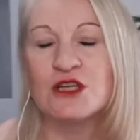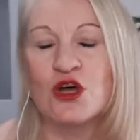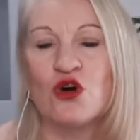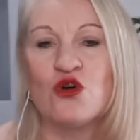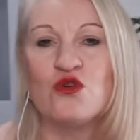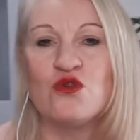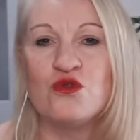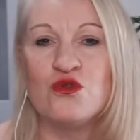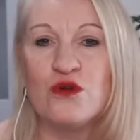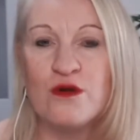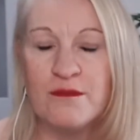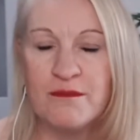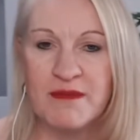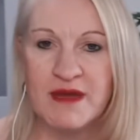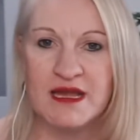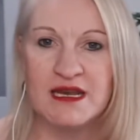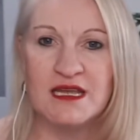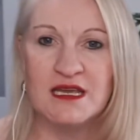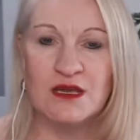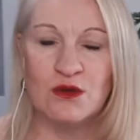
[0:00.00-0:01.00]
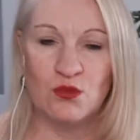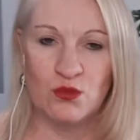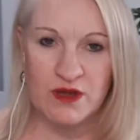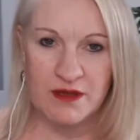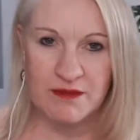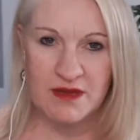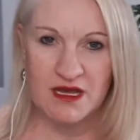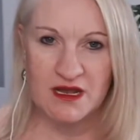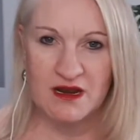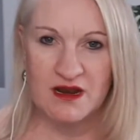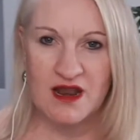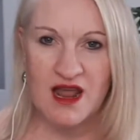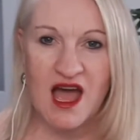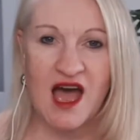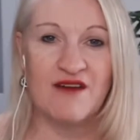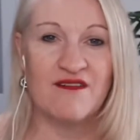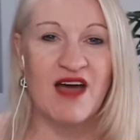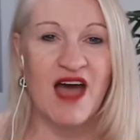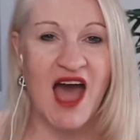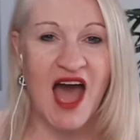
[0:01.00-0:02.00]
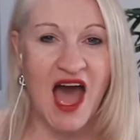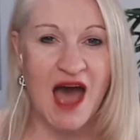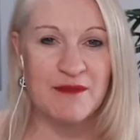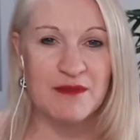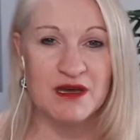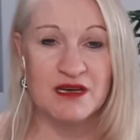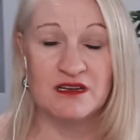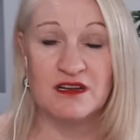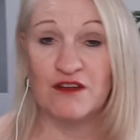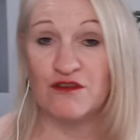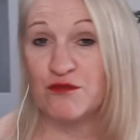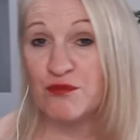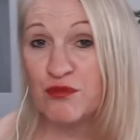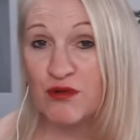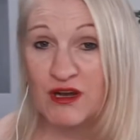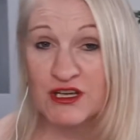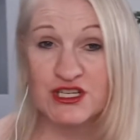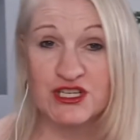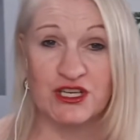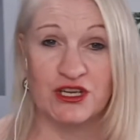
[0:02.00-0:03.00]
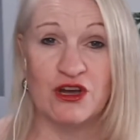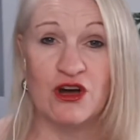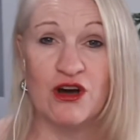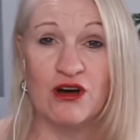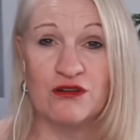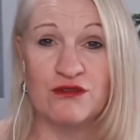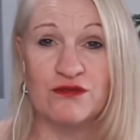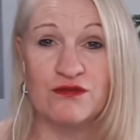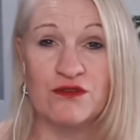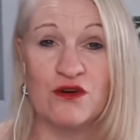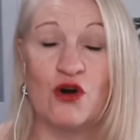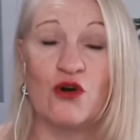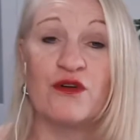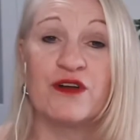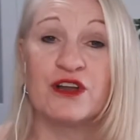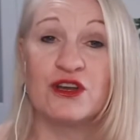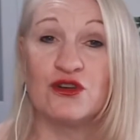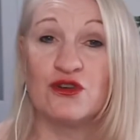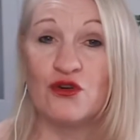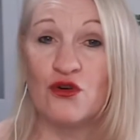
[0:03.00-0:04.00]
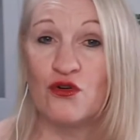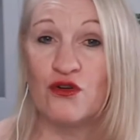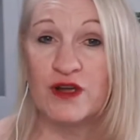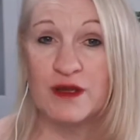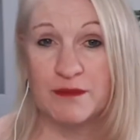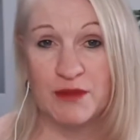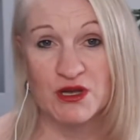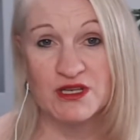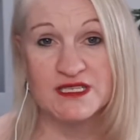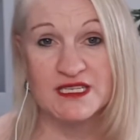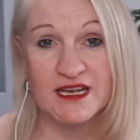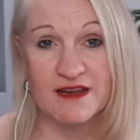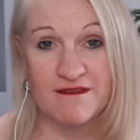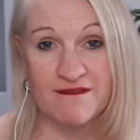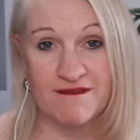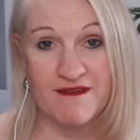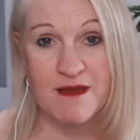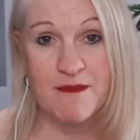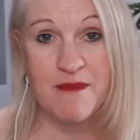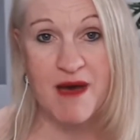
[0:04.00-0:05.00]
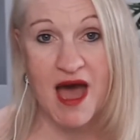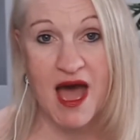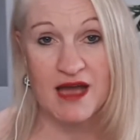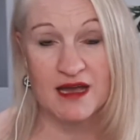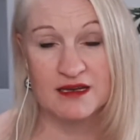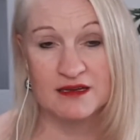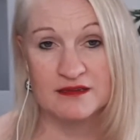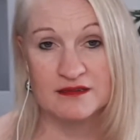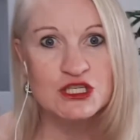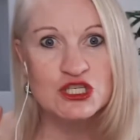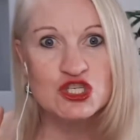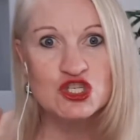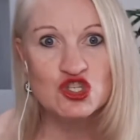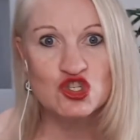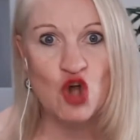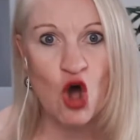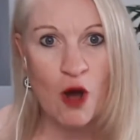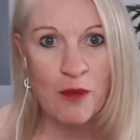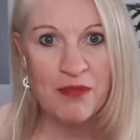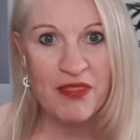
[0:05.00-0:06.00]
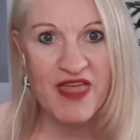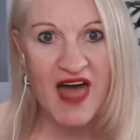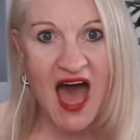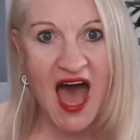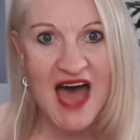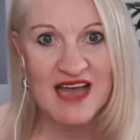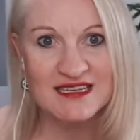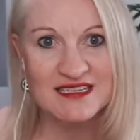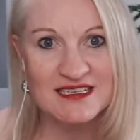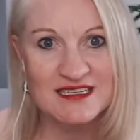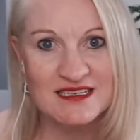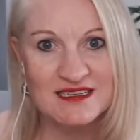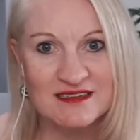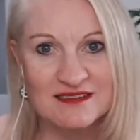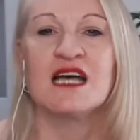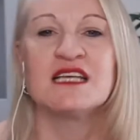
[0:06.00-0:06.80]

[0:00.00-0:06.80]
So many women have a habit of brushing off or ignoring positive feedback. Stop that.